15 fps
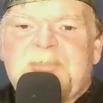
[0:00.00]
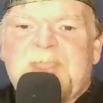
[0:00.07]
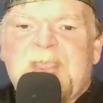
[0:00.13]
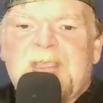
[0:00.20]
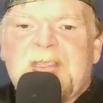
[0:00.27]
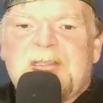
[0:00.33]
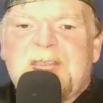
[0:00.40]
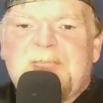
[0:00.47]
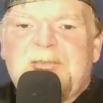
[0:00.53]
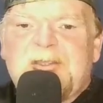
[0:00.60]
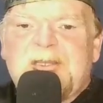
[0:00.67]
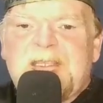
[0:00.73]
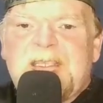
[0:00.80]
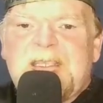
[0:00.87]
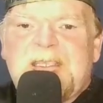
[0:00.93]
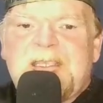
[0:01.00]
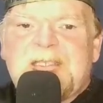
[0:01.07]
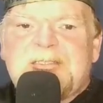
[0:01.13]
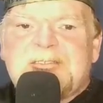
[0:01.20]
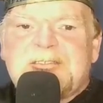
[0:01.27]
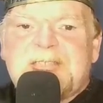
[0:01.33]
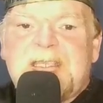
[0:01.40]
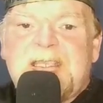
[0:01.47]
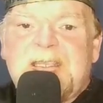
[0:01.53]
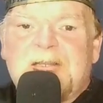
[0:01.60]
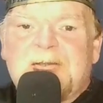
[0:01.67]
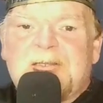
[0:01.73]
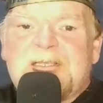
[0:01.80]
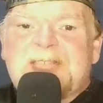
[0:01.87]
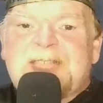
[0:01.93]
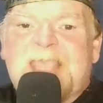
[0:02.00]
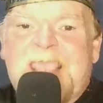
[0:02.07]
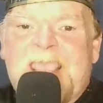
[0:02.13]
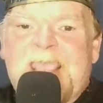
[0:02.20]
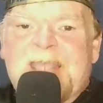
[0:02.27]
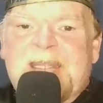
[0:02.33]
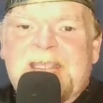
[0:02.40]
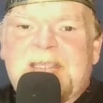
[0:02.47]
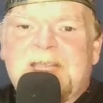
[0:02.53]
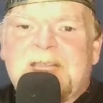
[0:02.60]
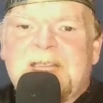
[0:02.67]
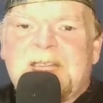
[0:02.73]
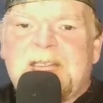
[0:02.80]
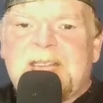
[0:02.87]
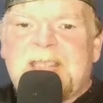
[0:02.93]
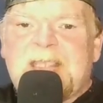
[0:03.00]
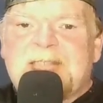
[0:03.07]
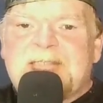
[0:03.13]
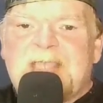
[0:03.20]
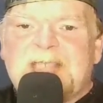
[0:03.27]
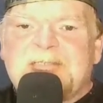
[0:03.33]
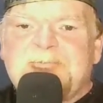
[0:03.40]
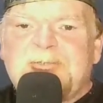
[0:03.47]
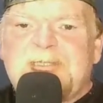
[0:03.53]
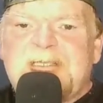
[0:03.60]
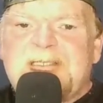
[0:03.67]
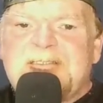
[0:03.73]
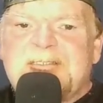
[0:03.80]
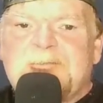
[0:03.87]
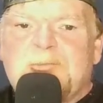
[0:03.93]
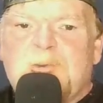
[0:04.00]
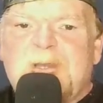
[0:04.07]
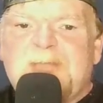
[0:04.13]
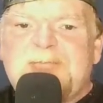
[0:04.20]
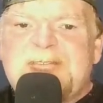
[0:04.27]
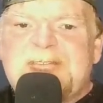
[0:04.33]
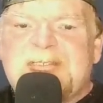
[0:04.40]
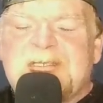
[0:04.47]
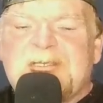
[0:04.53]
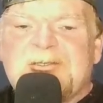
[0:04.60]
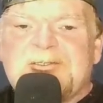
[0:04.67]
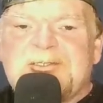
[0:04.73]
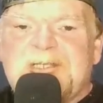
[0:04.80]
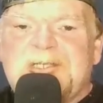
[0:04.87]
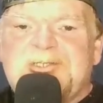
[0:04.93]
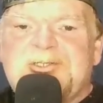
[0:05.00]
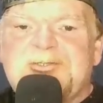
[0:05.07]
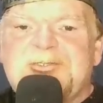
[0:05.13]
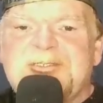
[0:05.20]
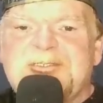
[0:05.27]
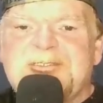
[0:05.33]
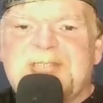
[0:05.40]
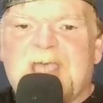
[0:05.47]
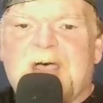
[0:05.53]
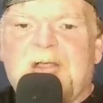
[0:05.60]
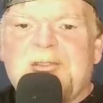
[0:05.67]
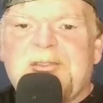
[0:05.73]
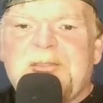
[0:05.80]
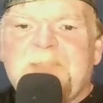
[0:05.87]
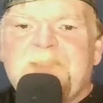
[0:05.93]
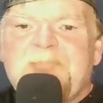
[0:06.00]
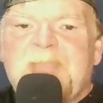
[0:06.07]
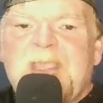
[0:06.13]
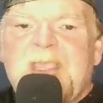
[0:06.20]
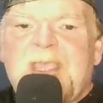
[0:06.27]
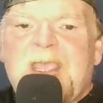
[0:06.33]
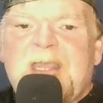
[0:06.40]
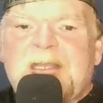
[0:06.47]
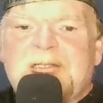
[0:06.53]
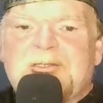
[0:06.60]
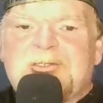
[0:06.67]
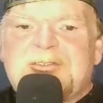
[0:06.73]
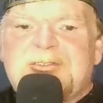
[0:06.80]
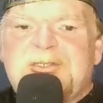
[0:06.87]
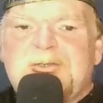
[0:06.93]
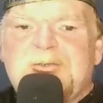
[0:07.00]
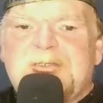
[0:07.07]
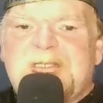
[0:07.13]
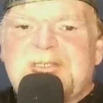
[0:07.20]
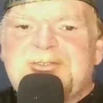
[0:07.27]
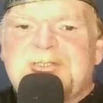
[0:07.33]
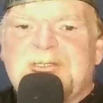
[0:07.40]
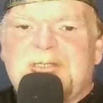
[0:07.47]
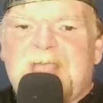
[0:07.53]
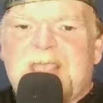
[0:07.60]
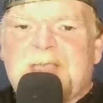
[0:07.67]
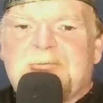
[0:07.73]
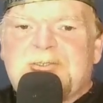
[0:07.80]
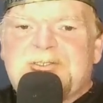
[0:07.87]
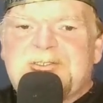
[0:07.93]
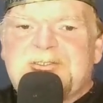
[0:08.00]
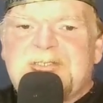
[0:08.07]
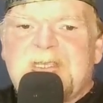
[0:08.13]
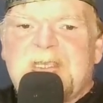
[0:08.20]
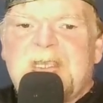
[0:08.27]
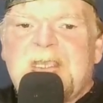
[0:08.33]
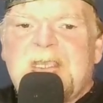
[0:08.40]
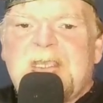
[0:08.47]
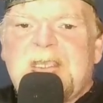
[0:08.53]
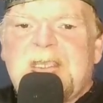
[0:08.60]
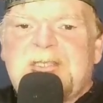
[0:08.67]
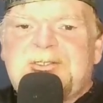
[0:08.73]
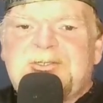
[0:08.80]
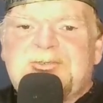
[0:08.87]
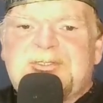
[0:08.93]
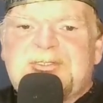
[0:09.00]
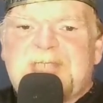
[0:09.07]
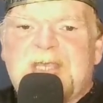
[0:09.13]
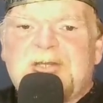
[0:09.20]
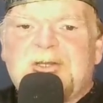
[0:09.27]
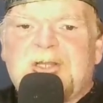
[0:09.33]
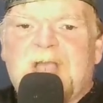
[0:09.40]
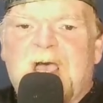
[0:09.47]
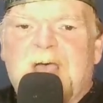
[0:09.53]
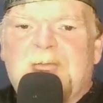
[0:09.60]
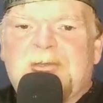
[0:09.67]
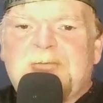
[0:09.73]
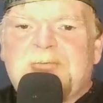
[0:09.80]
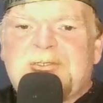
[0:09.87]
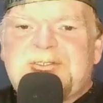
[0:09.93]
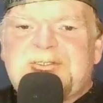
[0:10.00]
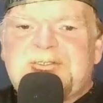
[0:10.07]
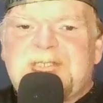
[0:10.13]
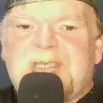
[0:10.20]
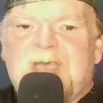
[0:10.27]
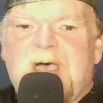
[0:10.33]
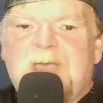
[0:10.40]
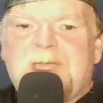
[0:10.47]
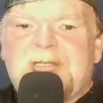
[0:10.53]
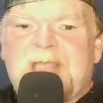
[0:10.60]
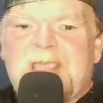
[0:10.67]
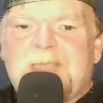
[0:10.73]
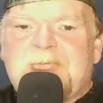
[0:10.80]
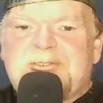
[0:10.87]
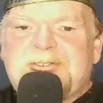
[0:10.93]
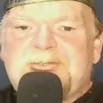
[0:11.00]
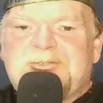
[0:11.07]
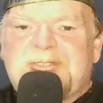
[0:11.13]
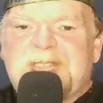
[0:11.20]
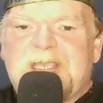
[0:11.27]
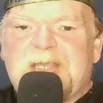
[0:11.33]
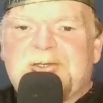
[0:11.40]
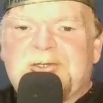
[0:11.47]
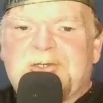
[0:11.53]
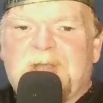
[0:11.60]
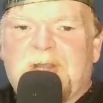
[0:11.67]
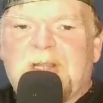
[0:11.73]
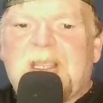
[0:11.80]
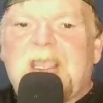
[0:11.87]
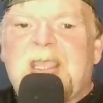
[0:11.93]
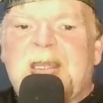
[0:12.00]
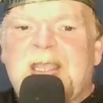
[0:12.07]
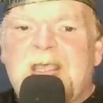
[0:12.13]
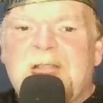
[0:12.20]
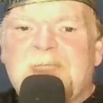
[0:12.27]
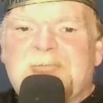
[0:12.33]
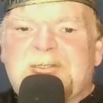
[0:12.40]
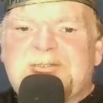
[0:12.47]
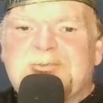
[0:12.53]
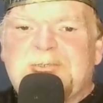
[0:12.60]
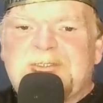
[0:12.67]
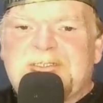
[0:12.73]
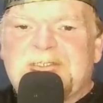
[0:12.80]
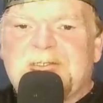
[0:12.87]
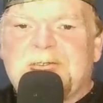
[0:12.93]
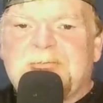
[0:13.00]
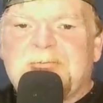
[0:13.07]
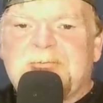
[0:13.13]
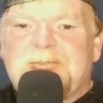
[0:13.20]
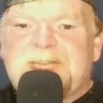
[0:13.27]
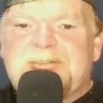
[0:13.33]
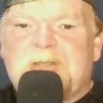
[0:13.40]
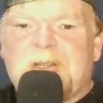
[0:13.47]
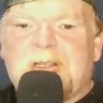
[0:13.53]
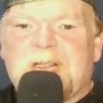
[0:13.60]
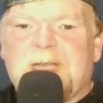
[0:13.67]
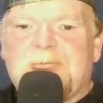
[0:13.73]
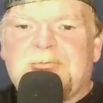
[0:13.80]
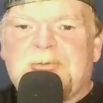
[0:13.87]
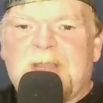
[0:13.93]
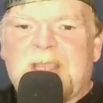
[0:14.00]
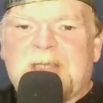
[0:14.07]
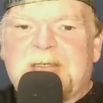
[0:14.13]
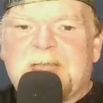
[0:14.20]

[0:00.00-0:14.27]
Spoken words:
The ability he gets here is Canny. He gains expertise in one of his skills and he chooses Stealth, and he learns 2 additional languages. He chooses Undercommon, which is the common language used in the Underdark, and Elvish, which he learned from his Dark Elf friend.